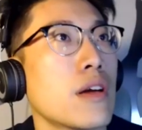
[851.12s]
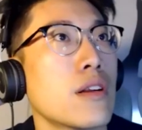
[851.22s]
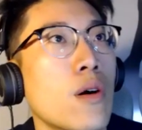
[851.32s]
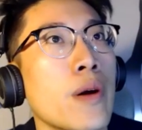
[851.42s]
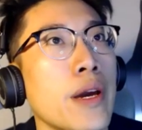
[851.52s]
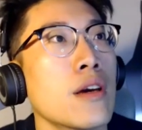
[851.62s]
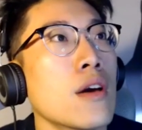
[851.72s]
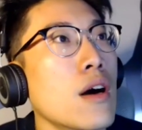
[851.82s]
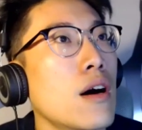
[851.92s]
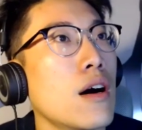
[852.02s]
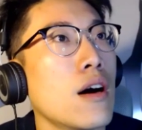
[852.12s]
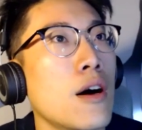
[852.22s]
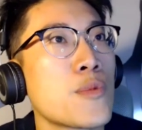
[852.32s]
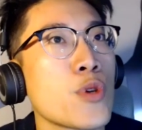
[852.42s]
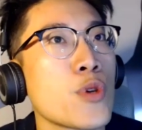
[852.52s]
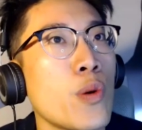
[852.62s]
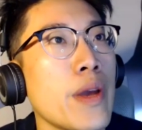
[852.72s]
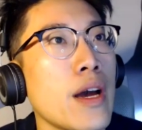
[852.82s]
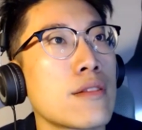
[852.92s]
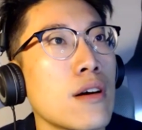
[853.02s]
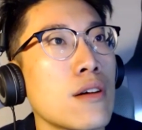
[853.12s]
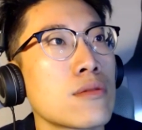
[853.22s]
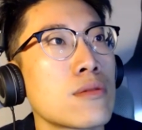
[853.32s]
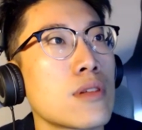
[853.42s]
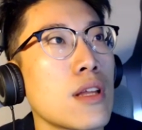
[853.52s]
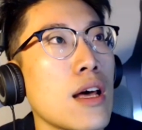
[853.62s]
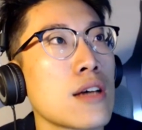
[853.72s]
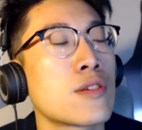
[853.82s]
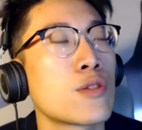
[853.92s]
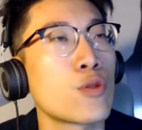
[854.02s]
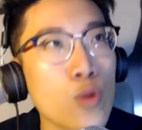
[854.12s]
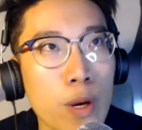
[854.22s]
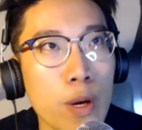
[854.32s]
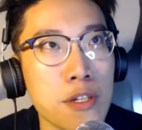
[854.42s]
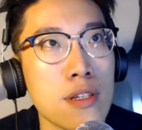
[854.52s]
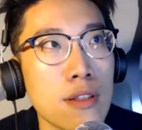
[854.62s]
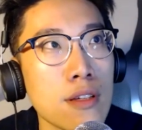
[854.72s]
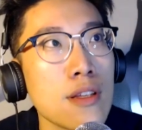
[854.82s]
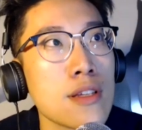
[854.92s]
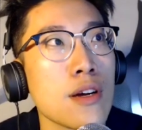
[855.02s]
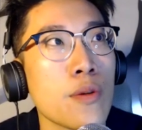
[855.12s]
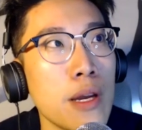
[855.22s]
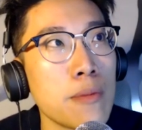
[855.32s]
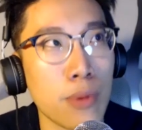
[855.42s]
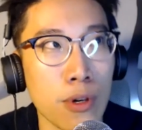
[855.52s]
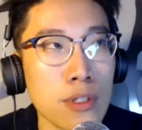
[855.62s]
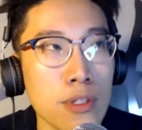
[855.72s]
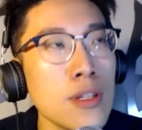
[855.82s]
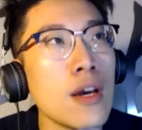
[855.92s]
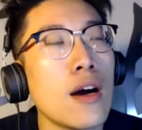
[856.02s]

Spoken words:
Okay. So we are down to the last 2 questions. I think these are quite important.